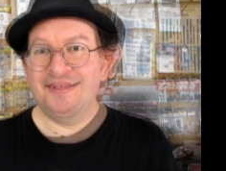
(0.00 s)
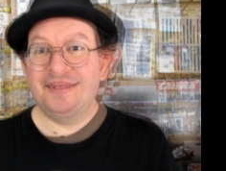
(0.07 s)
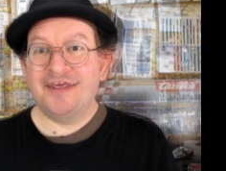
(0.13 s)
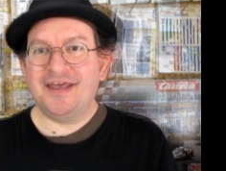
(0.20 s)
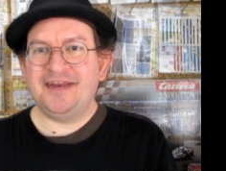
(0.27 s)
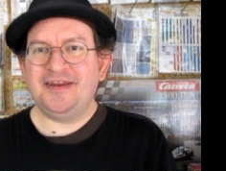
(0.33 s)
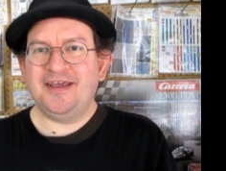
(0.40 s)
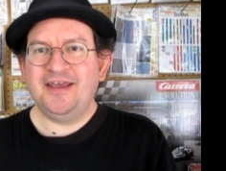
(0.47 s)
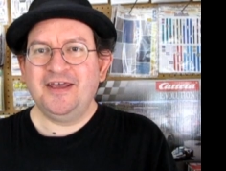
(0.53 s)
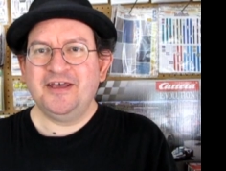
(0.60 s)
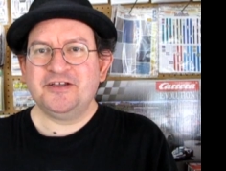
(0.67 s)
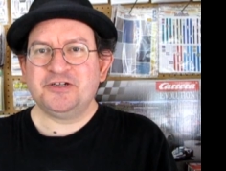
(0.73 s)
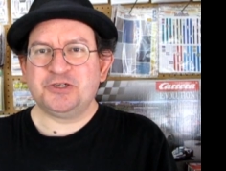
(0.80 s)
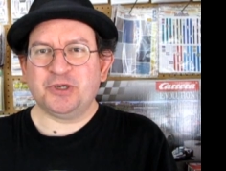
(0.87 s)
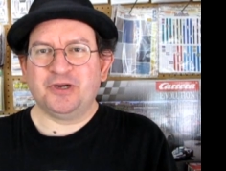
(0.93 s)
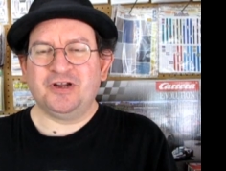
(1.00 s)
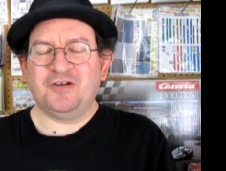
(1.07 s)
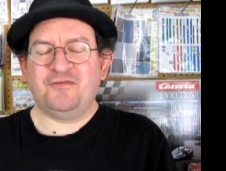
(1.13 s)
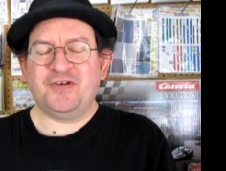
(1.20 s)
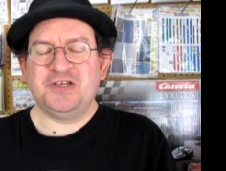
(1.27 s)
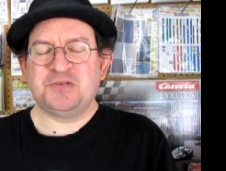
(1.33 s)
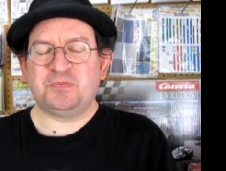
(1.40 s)
Then join
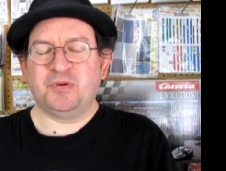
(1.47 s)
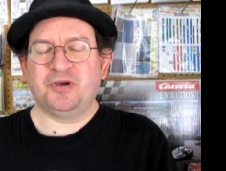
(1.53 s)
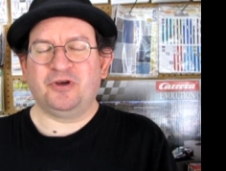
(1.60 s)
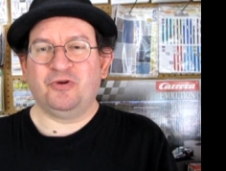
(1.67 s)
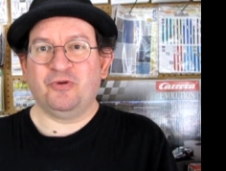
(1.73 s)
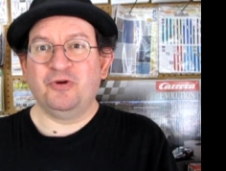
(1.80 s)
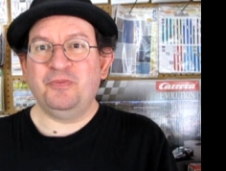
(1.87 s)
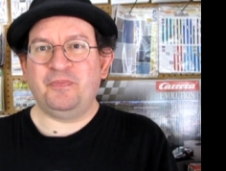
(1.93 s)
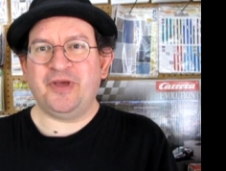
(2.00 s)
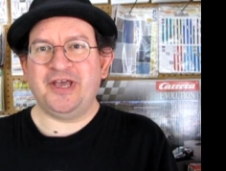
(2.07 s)
our Facebook group